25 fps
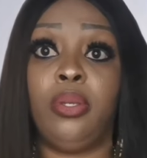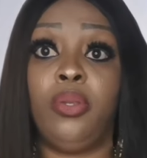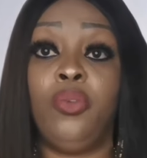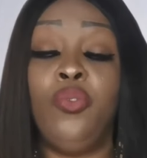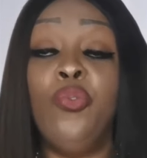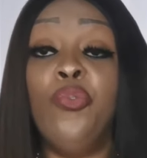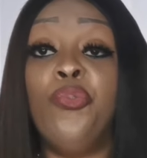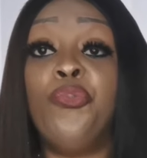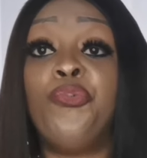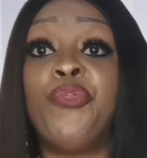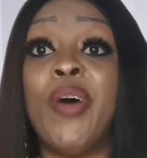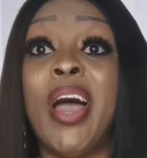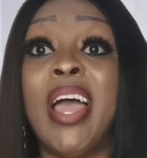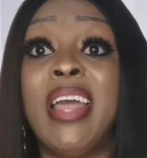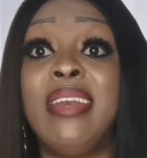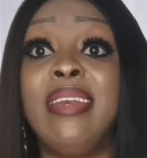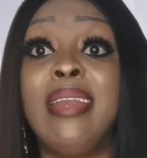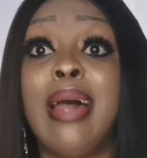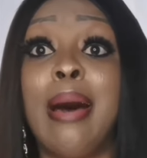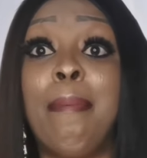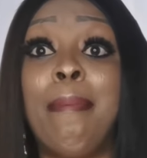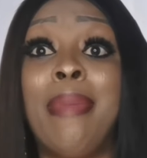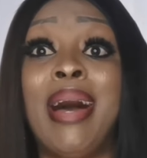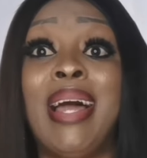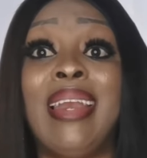you
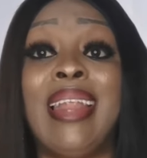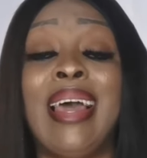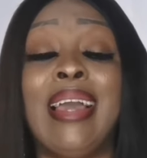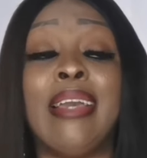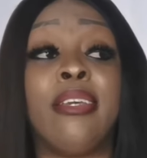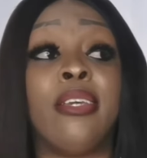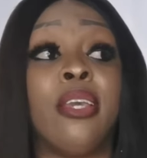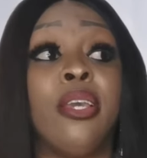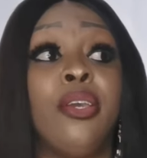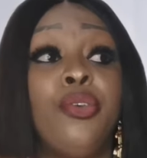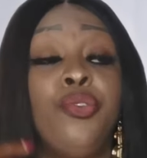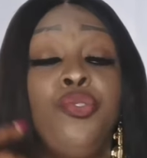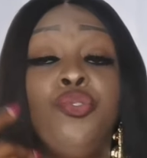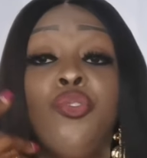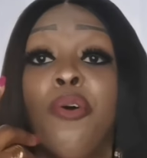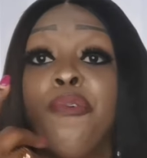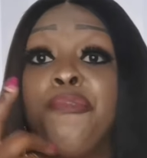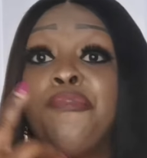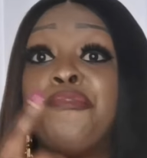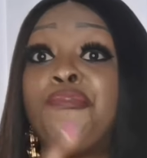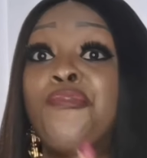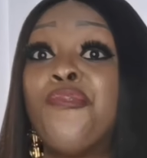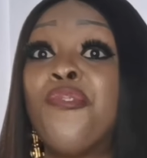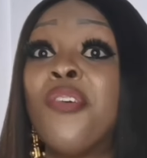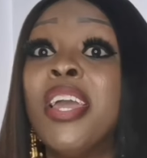find that man like
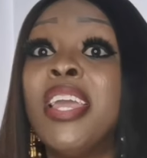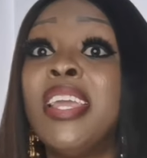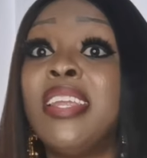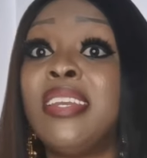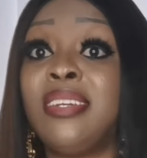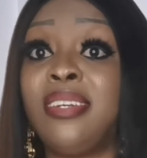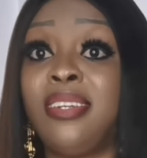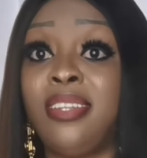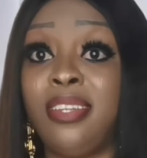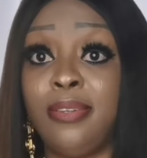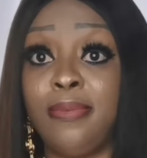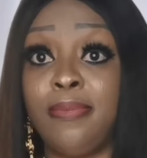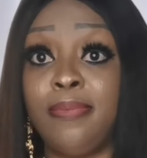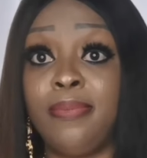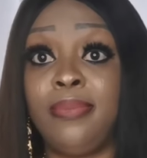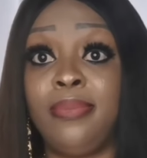your friend,